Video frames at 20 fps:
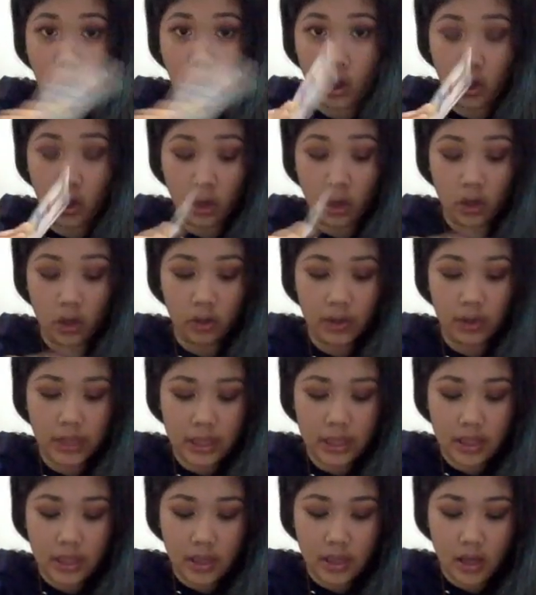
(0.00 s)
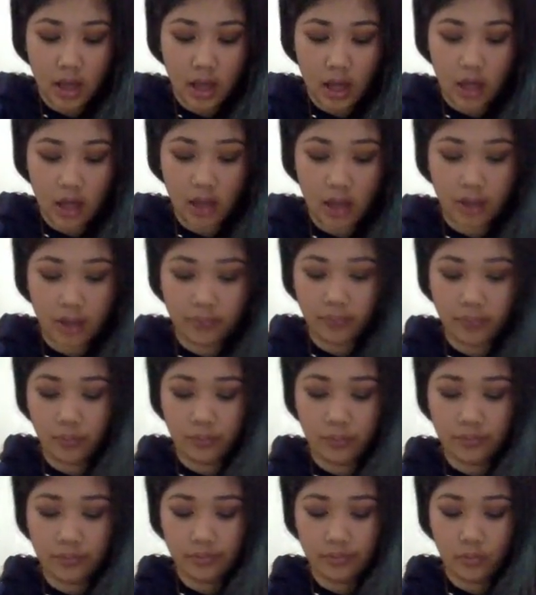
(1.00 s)
all.
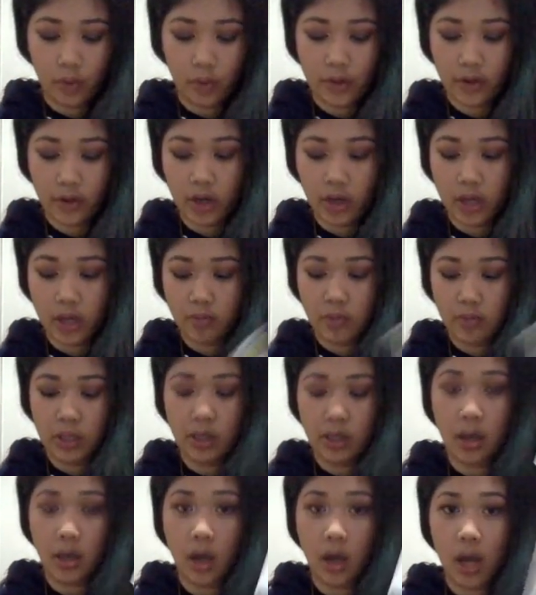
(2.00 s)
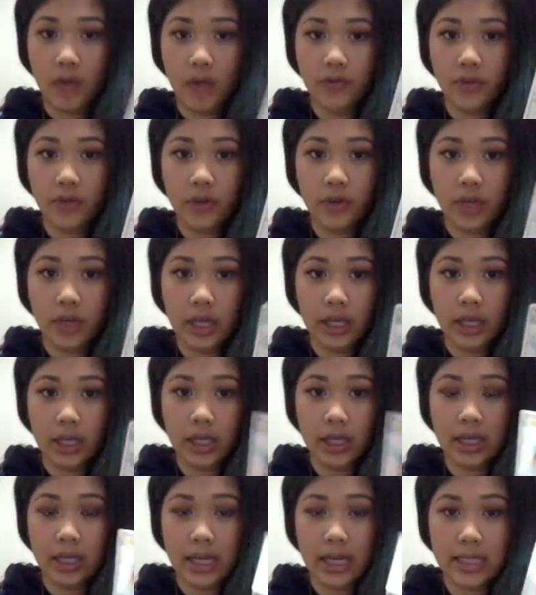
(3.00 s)
Whether it be
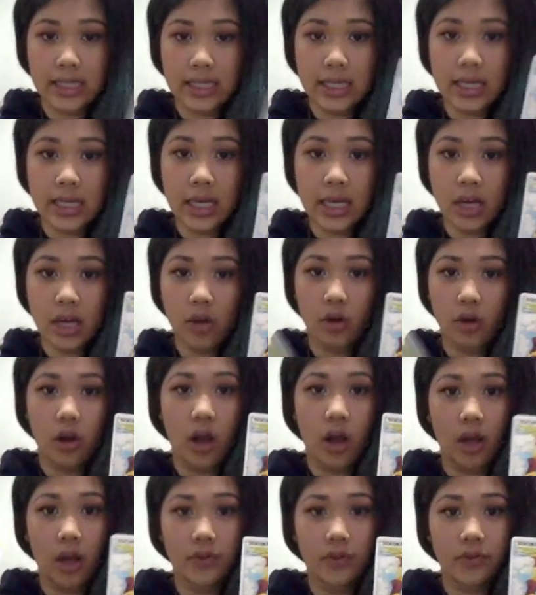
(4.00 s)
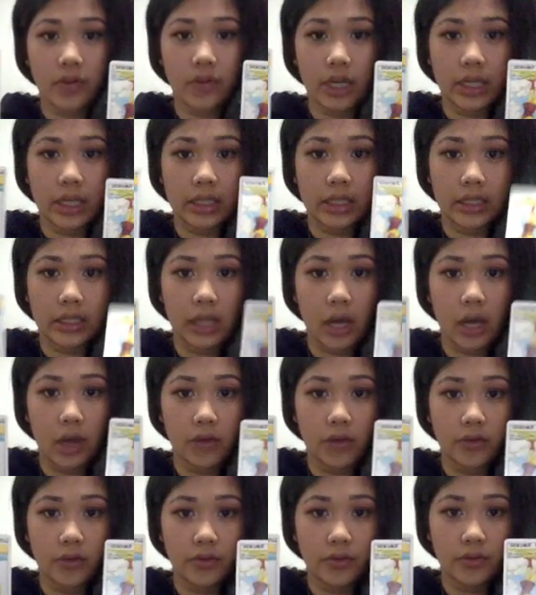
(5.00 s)
offering an idea or offering
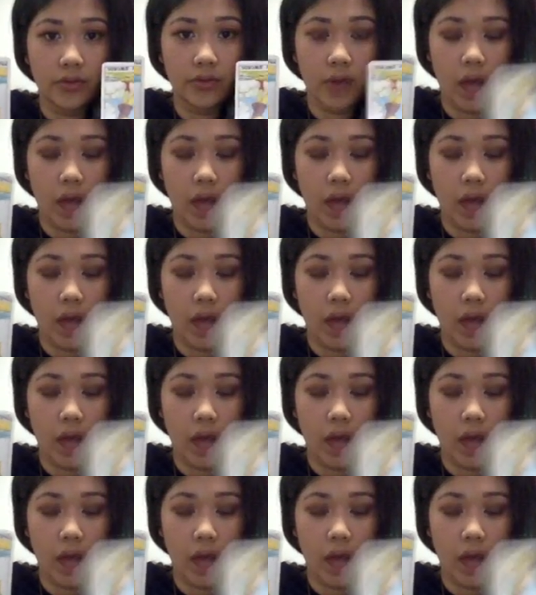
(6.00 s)
love.